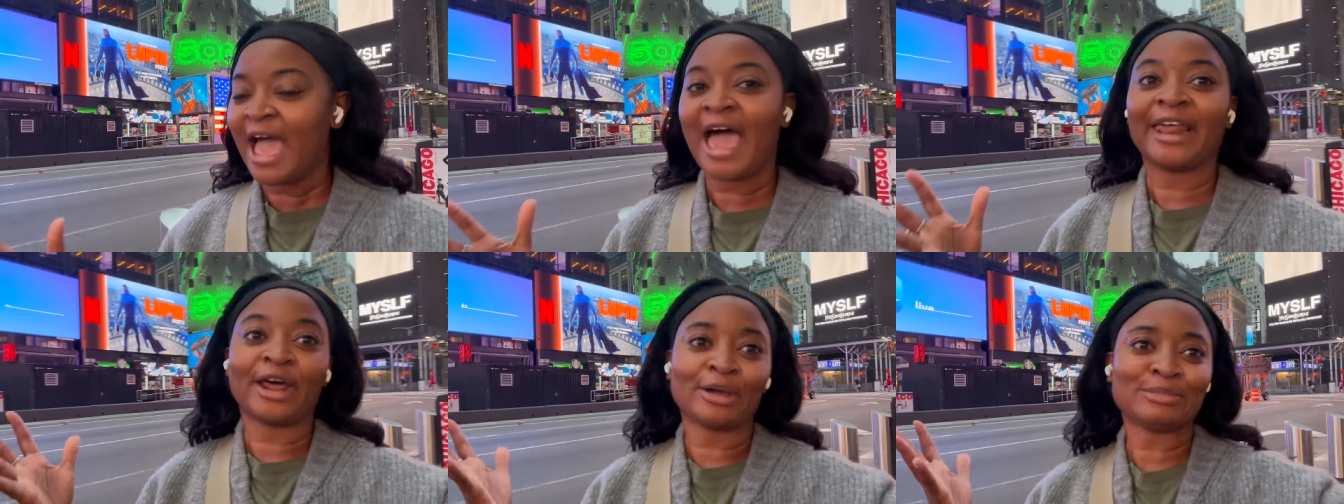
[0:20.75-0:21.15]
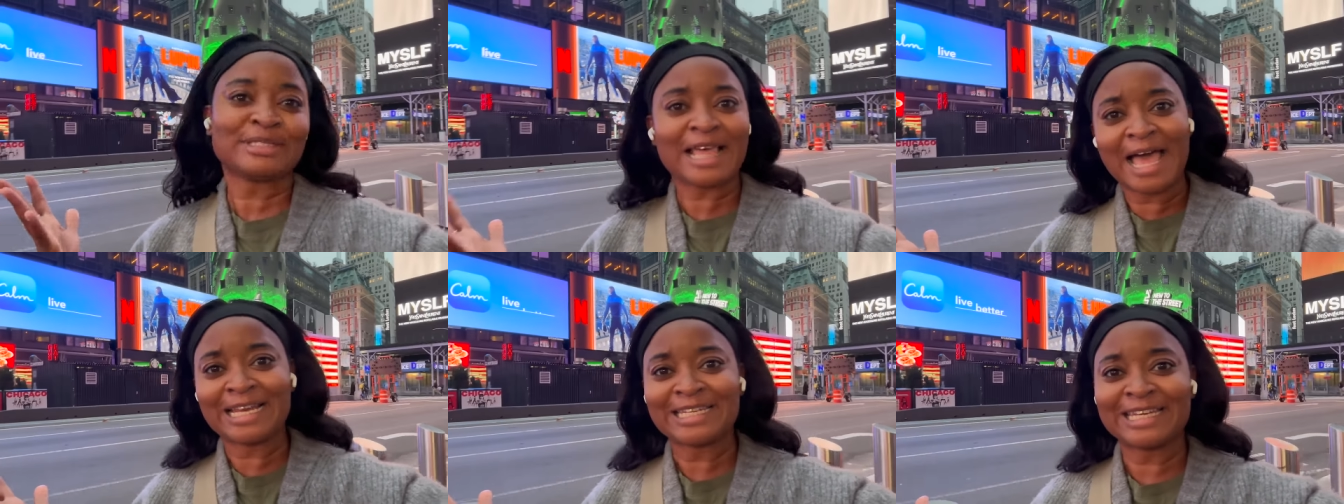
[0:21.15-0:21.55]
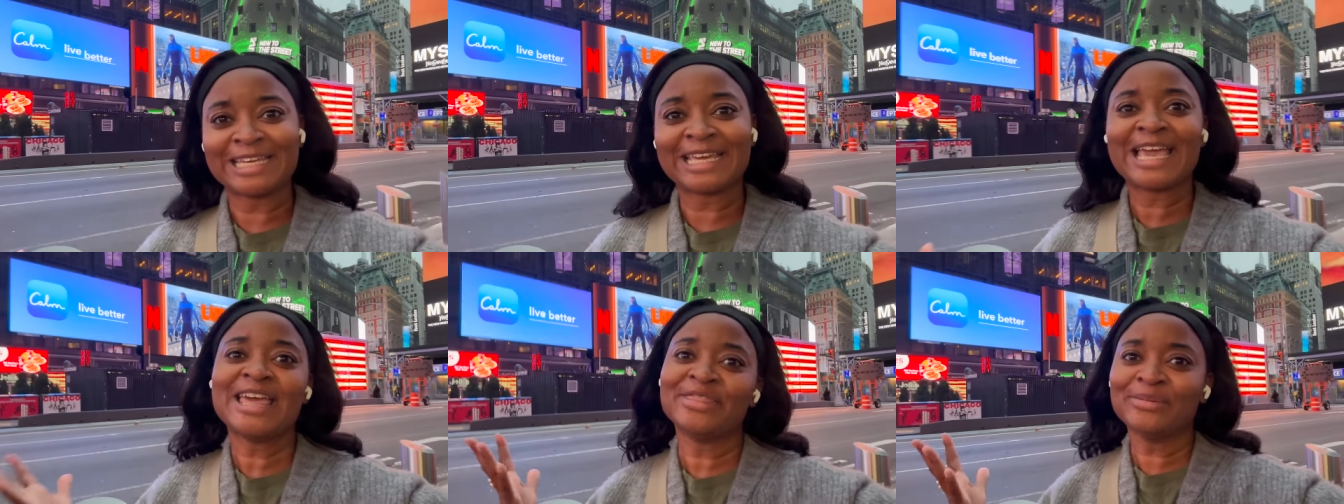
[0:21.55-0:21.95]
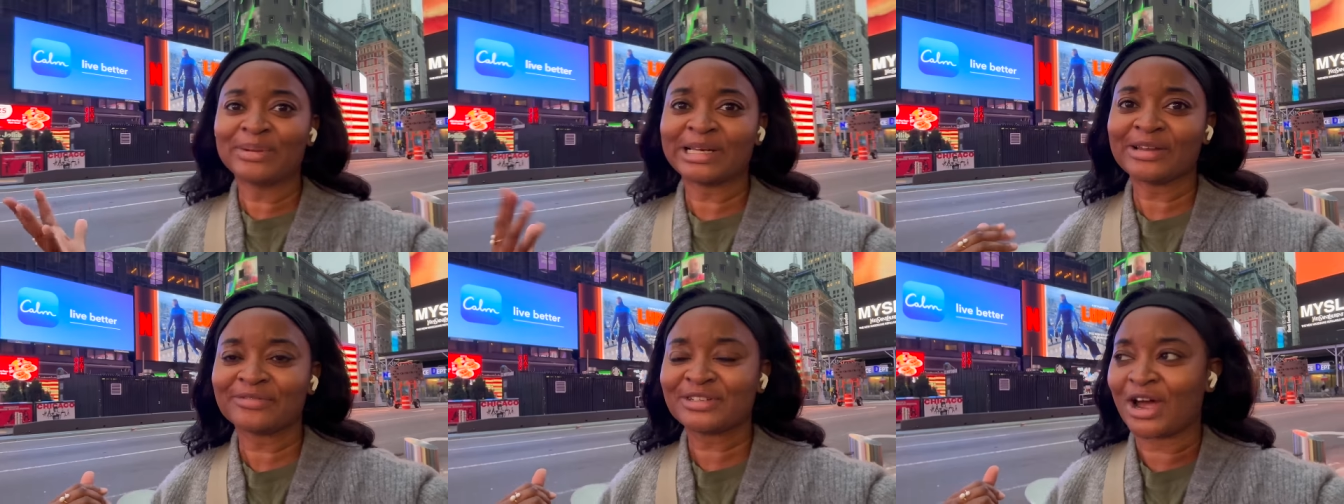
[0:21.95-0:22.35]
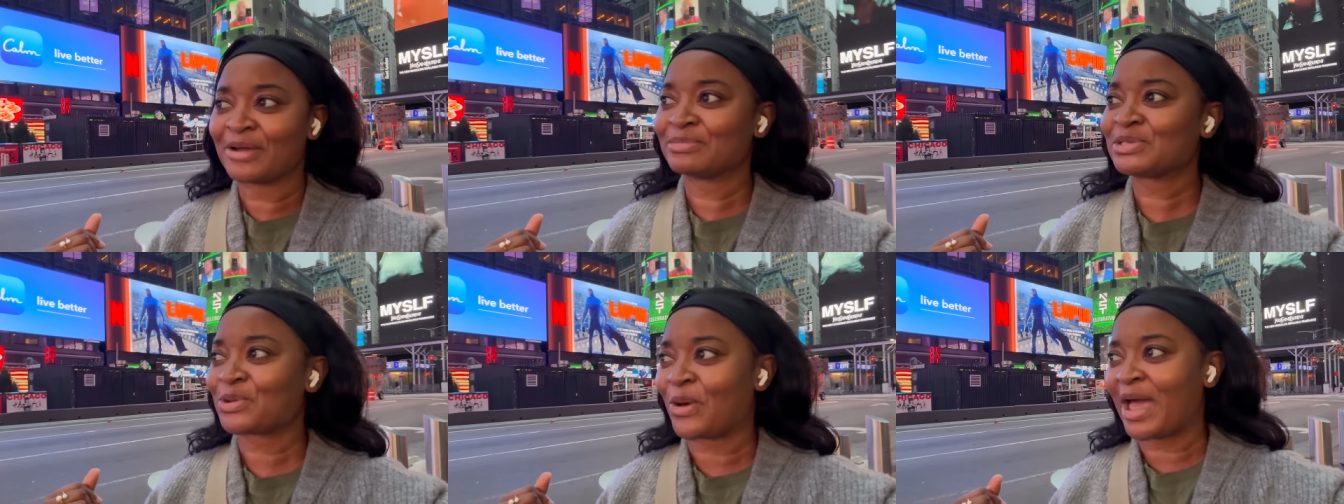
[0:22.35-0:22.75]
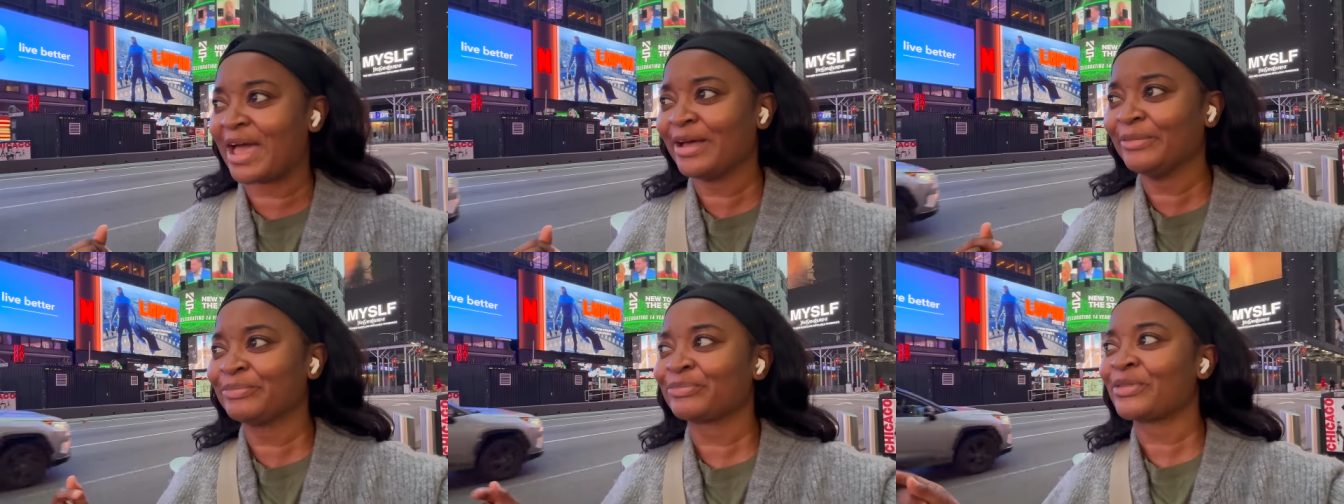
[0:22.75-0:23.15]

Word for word: and I'm standing in the middle of Times Square